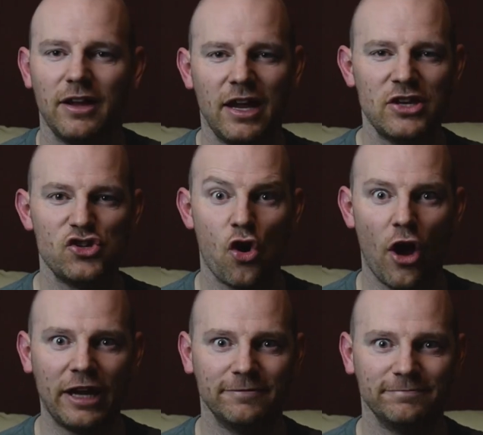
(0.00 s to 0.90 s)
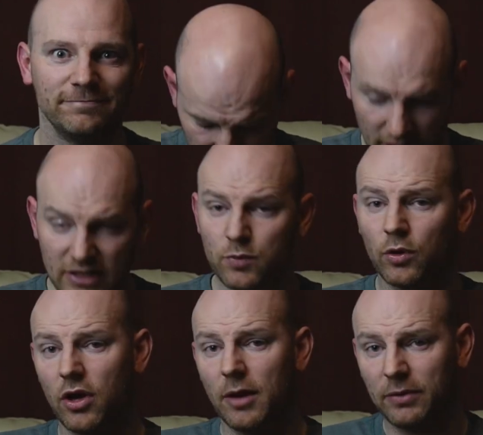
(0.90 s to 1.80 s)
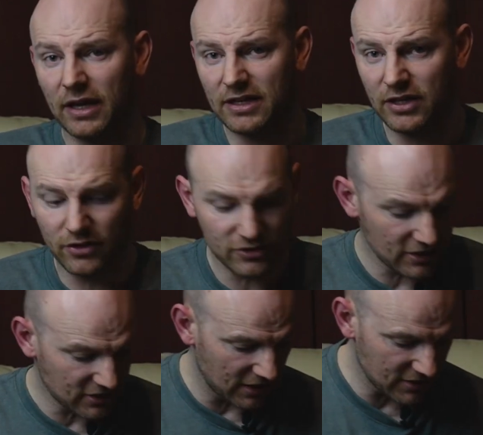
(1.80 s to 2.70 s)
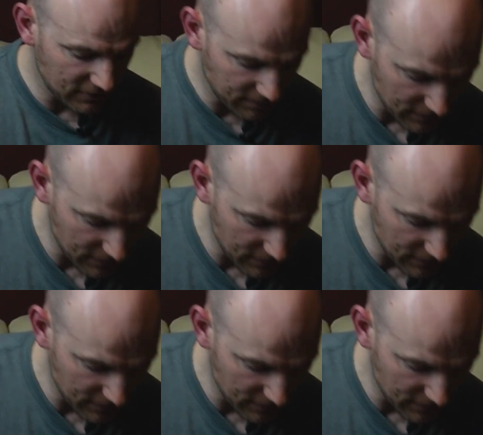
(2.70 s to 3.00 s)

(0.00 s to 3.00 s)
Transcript: enjoy. That's what I plan to use this season